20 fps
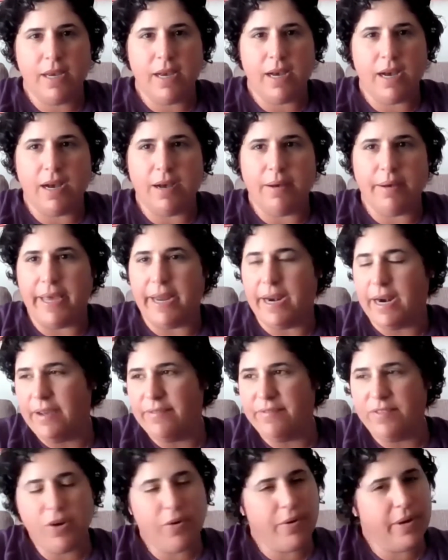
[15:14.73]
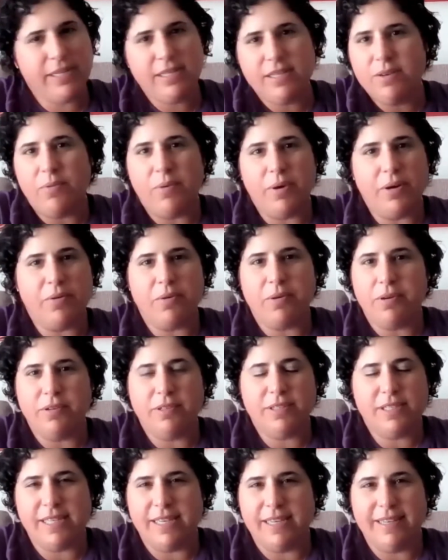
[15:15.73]
And I have no idea what order
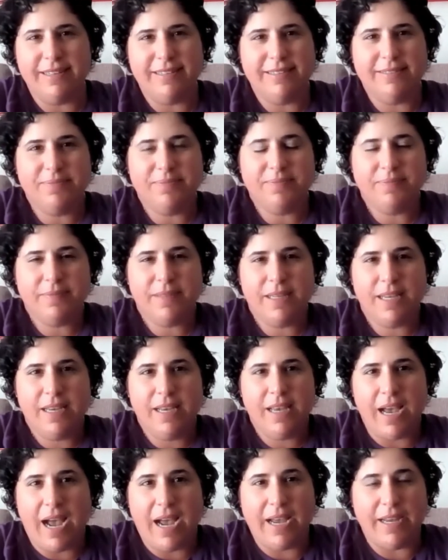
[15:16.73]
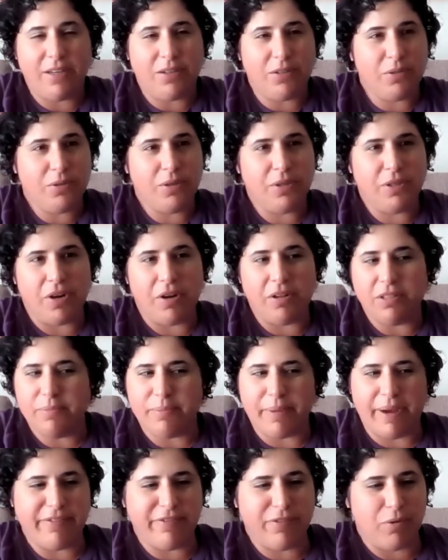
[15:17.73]
it's in. I included all of
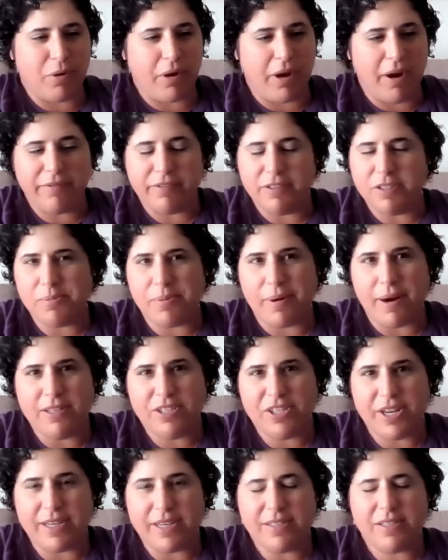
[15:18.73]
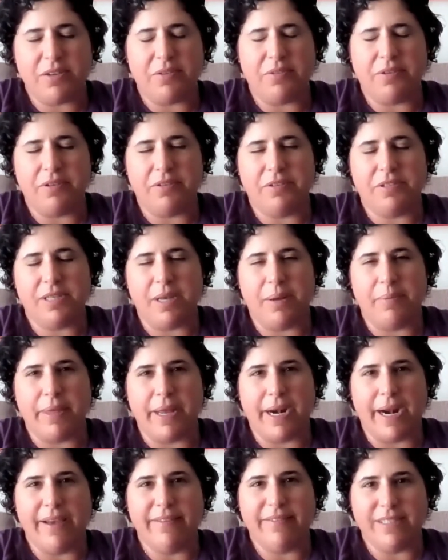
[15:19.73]
my full coverage projects, so there's some
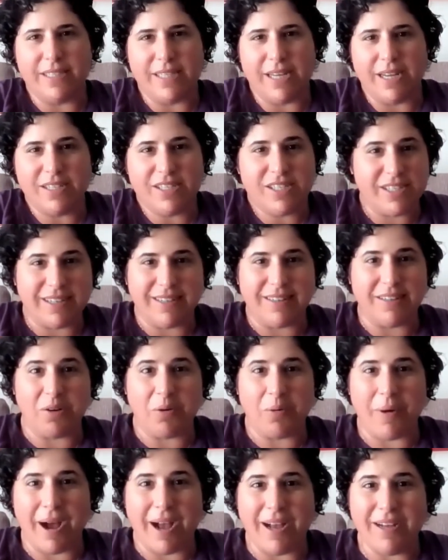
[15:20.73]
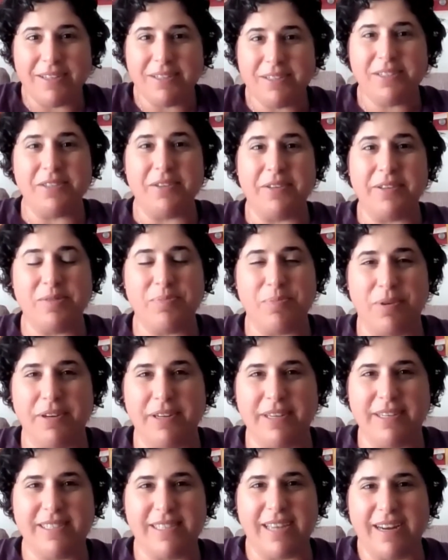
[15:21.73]
that I haven't touched in a little while, so it's
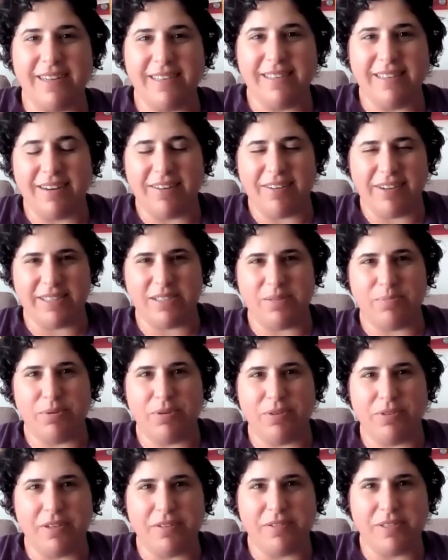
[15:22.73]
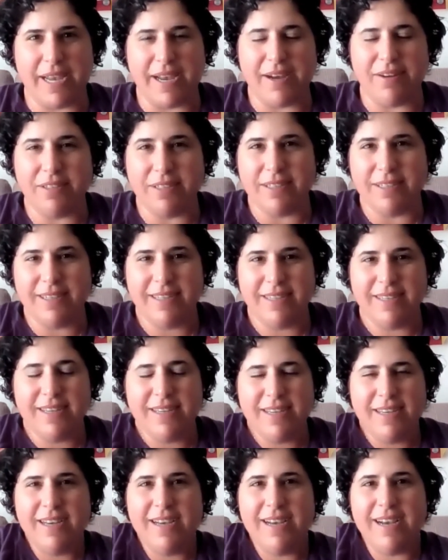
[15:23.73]
pretty exciting that I'll get to pull those out.
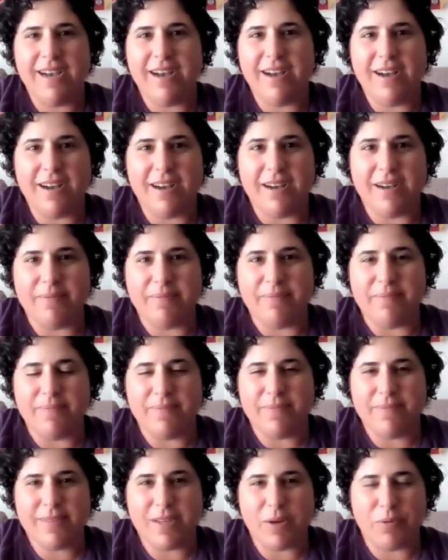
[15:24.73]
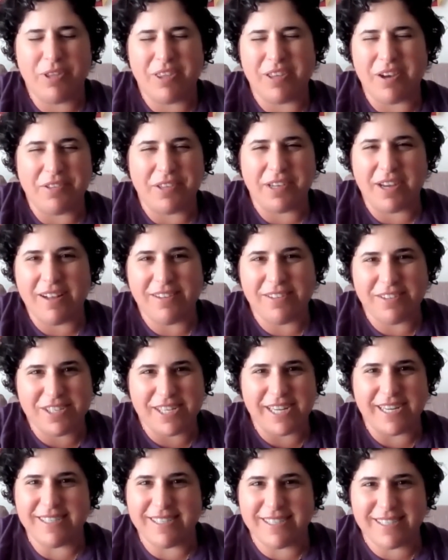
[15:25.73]
With all the color
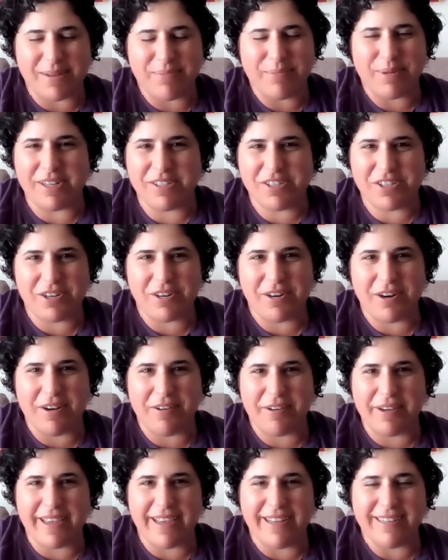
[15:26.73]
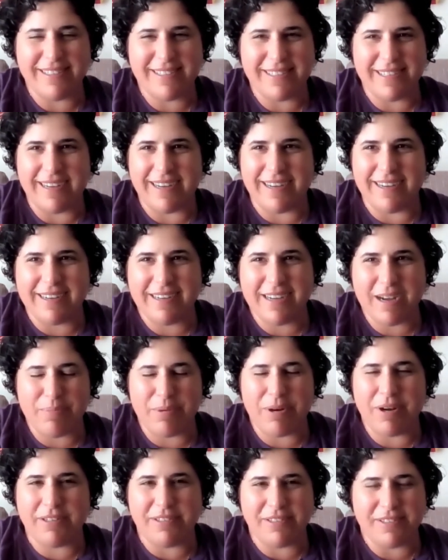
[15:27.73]
changes, I'm not sure I'll get a
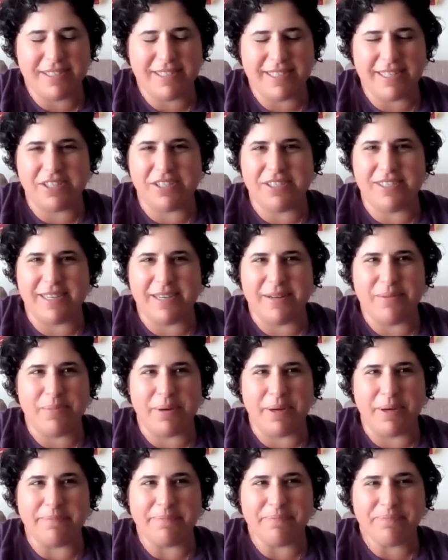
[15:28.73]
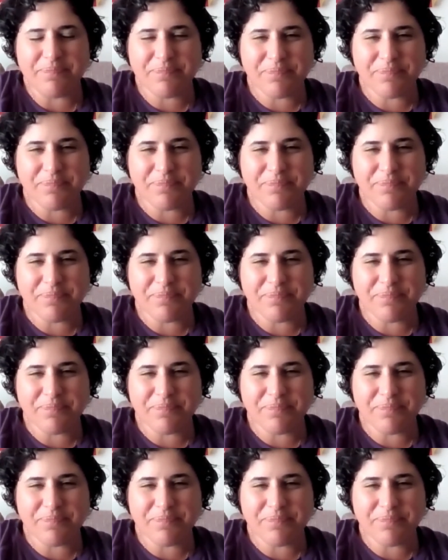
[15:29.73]
couple hundred stitches in, but